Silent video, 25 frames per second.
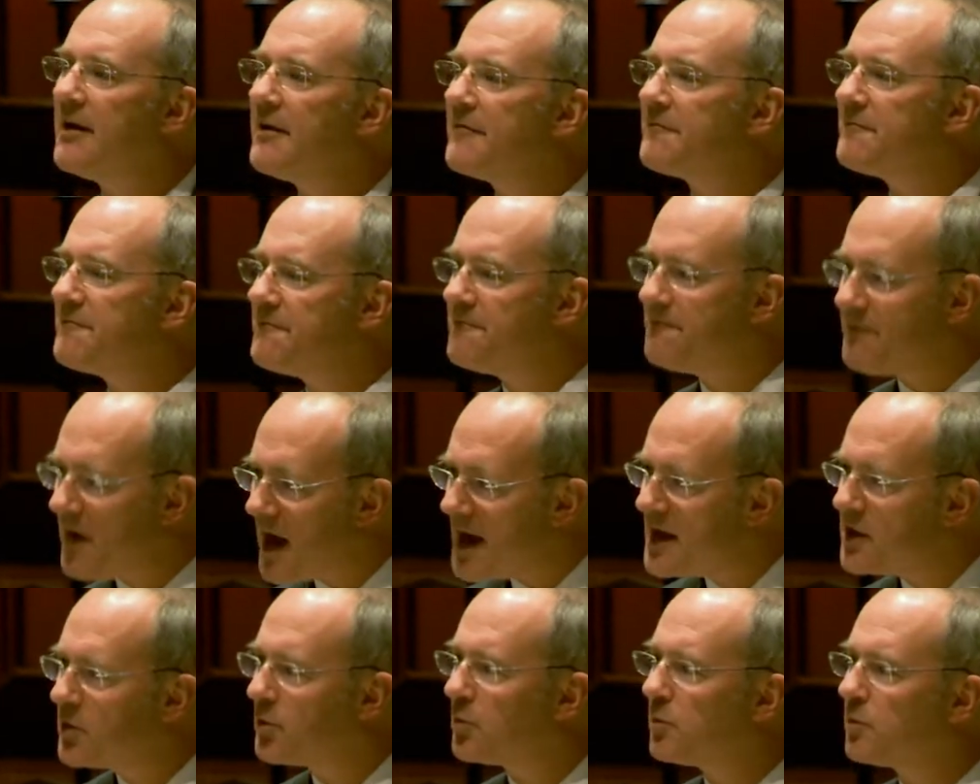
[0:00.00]

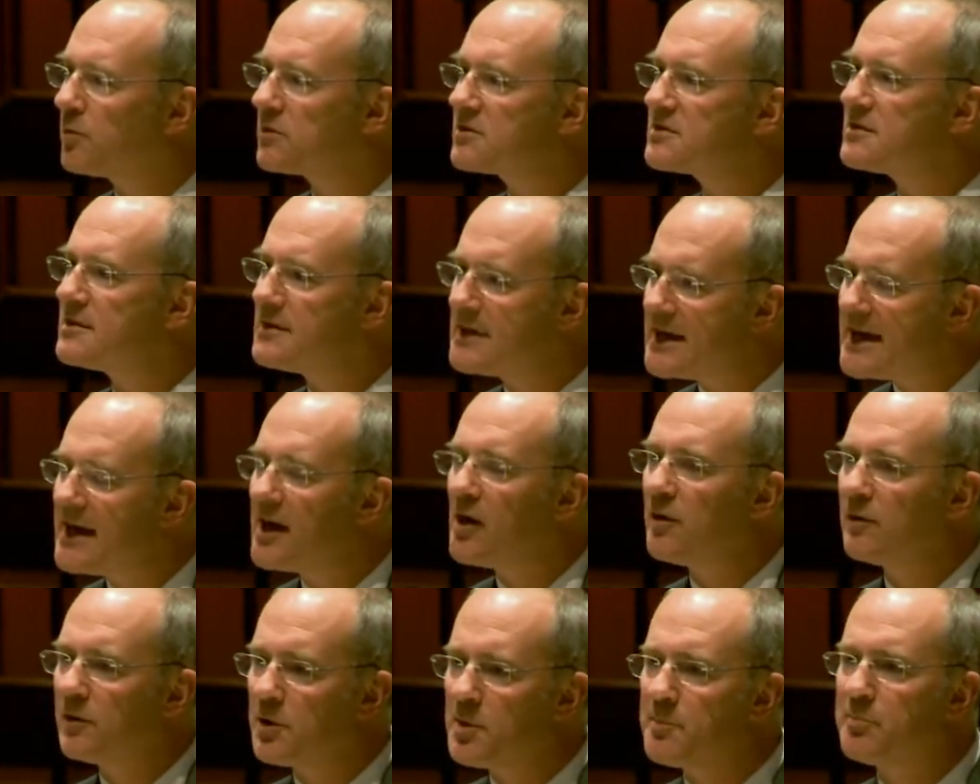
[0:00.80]
failed
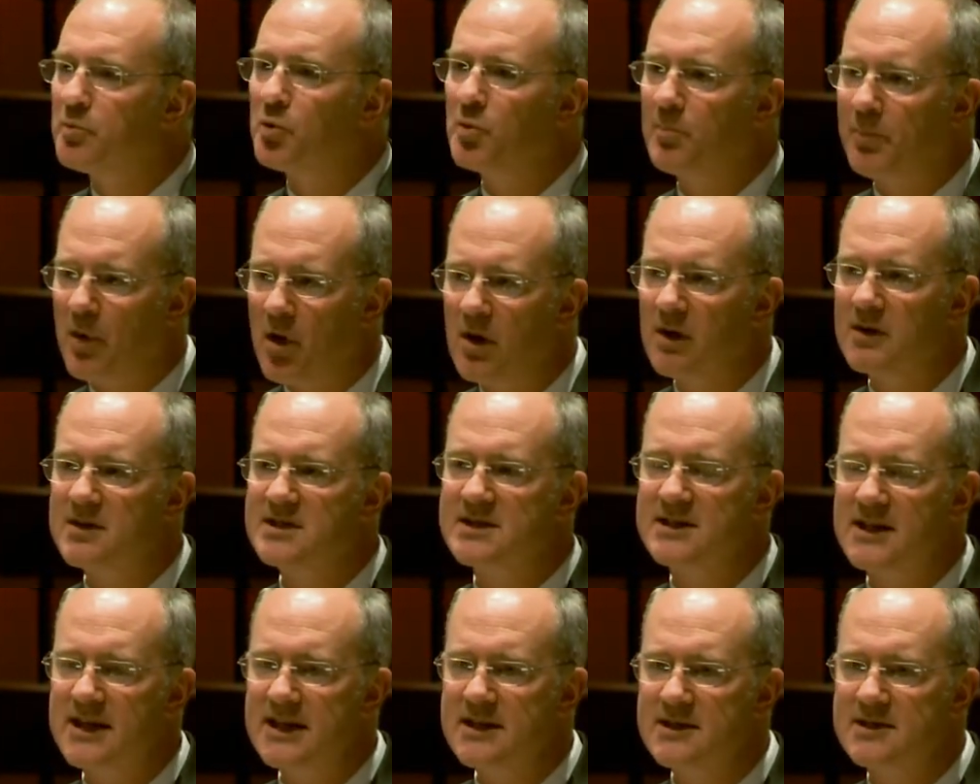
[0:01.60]
neoliberal
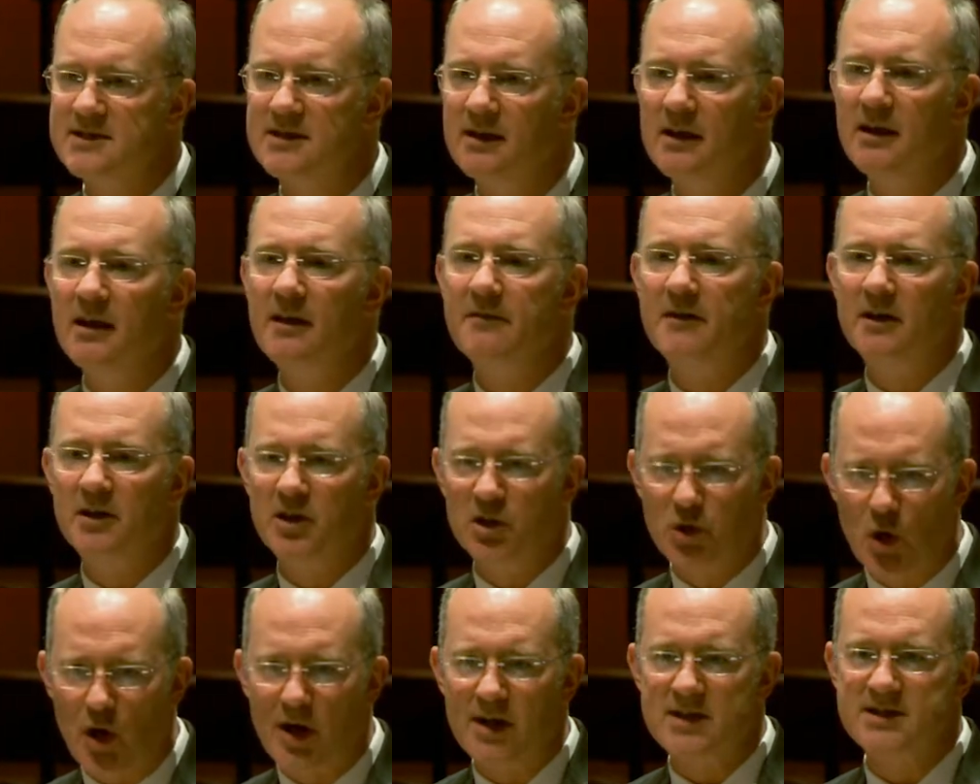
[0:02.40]
policies
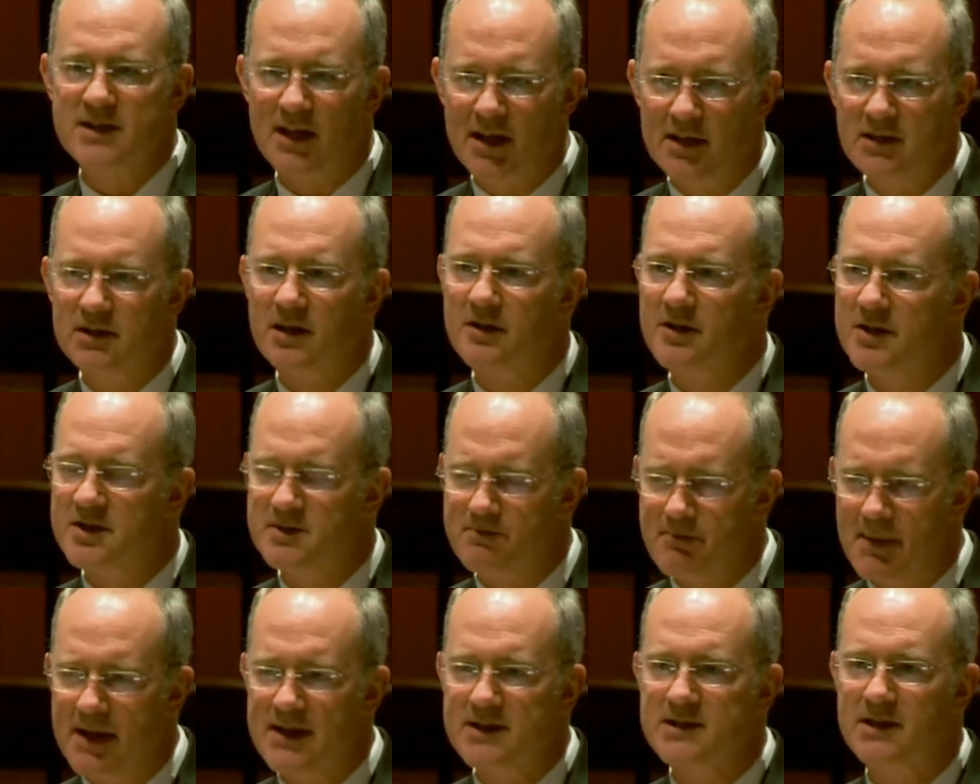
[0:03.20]
that got us into
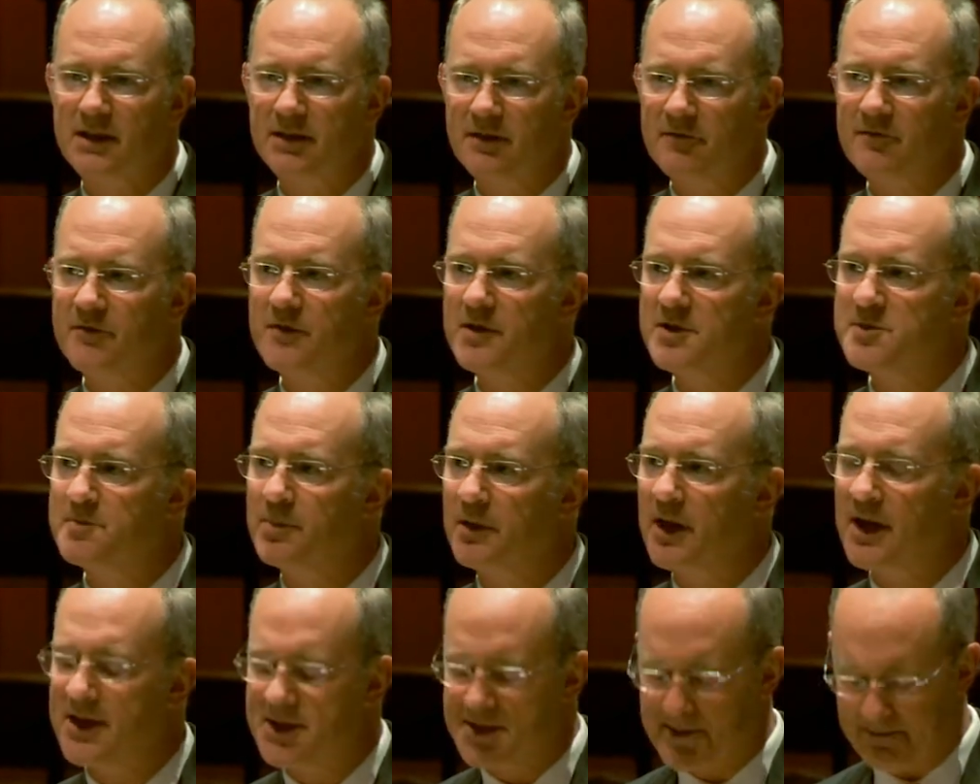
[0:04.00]
this mess in the first
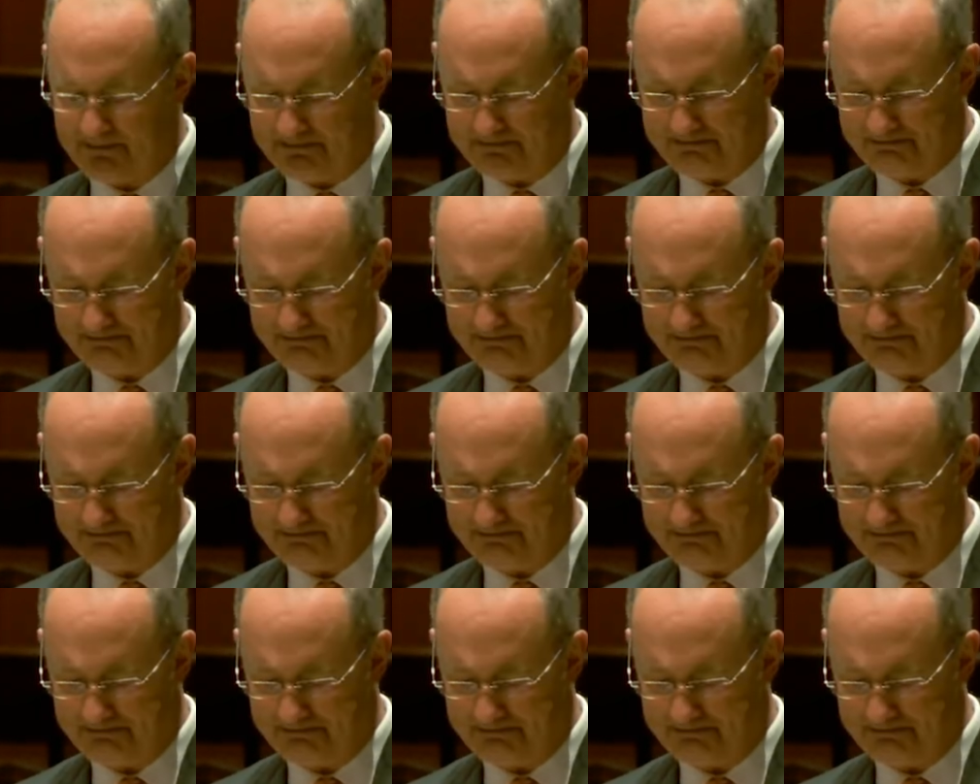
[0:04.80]
place.